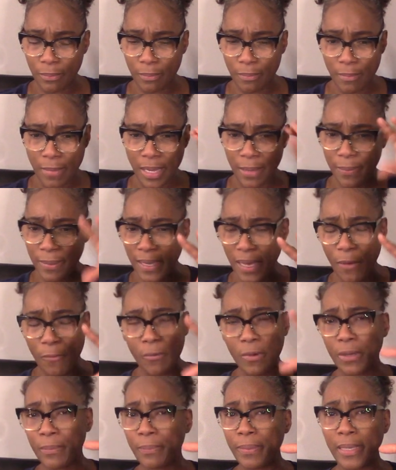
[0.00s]
maybe I
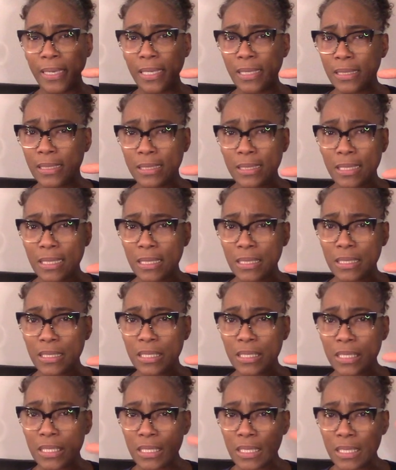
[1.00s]
wasn't paying
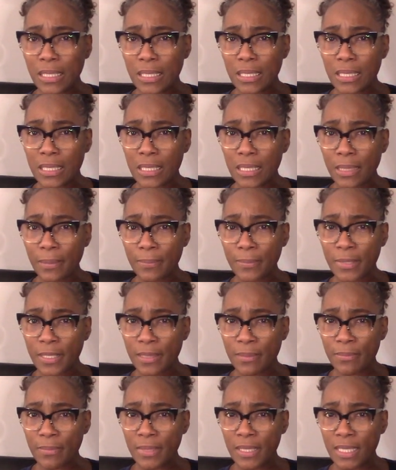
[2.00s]
attention to the
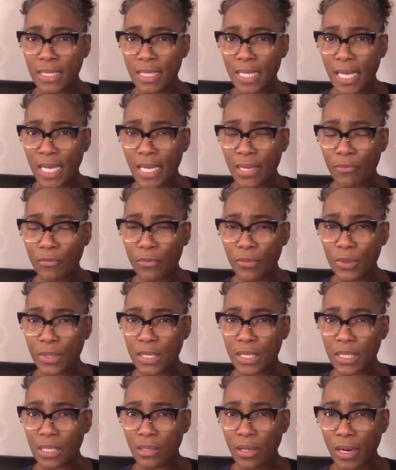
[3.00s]
symptoms that
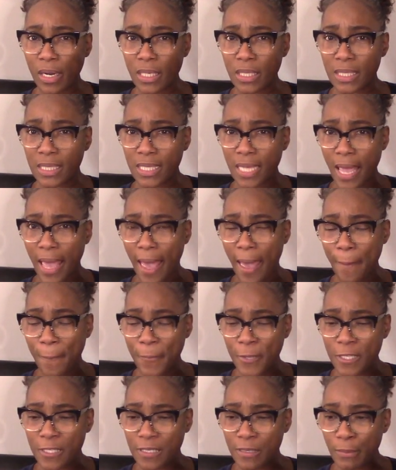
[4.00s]
was starting to
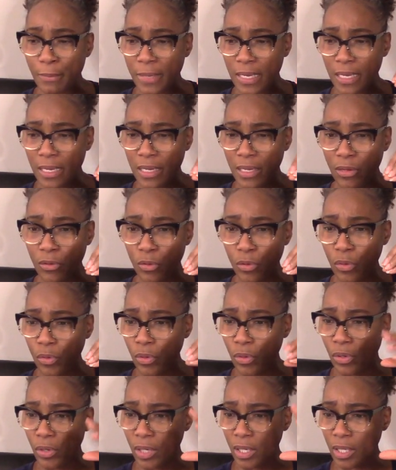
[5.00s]
happen to me
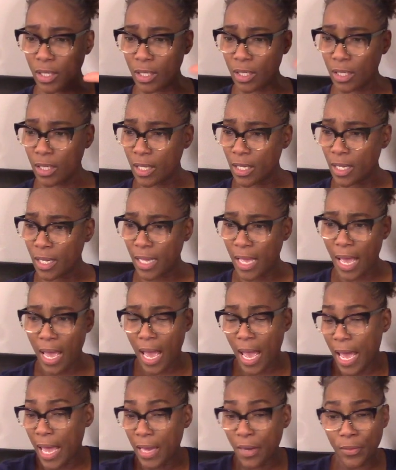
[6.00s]
or
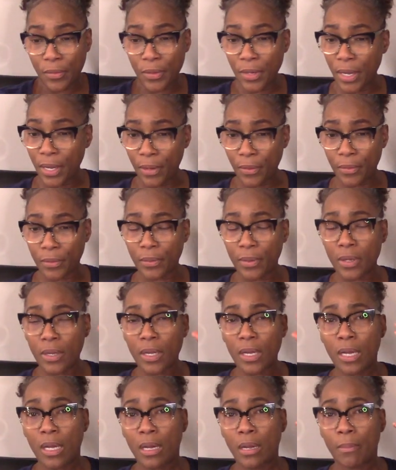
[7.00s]
I don't know.
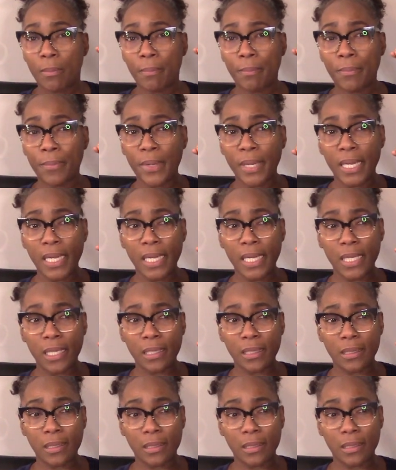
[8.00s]
But